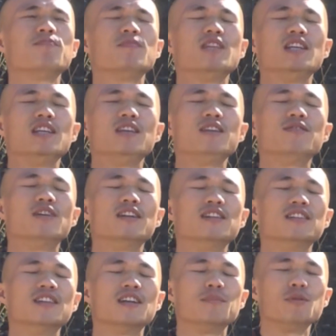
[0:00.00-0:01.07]
even
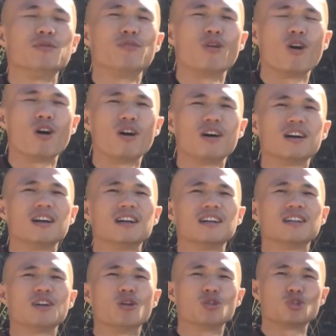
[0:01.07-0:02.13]
uh, before
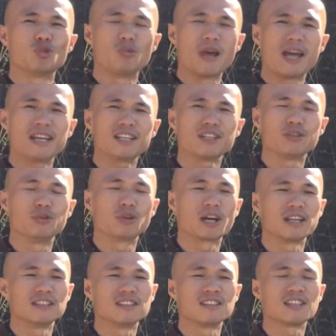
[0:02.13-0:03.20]
uh, go to bed, you
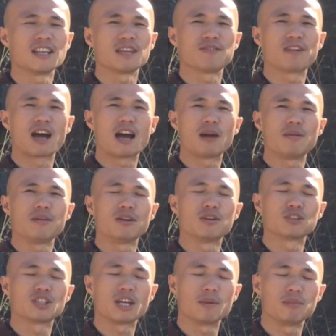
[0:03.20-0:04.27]
can take five or
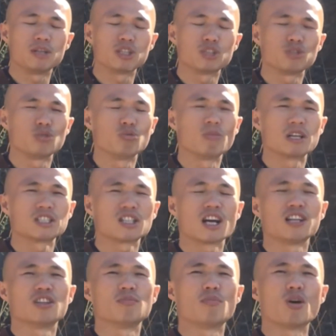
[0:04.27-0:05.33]
10 minutes to
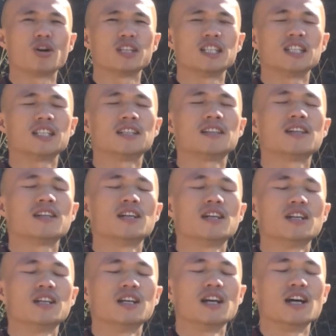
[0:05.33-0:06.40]
massage the body
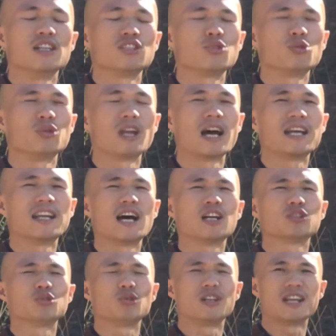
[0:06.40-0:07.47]
and to lie down
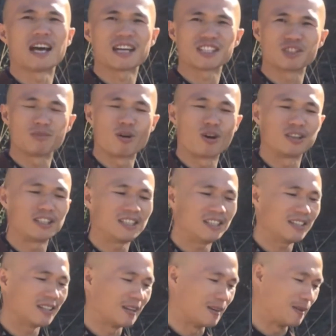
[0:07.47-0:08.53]
to relax the body.
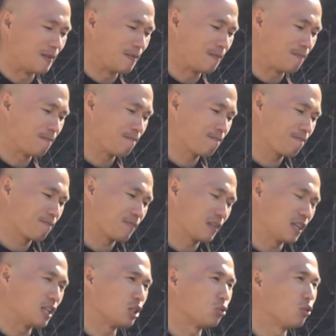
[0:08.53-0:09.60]

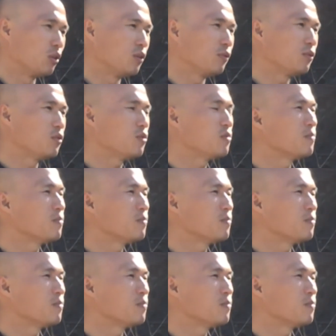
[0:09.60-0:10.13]
Uh, it's wonderful.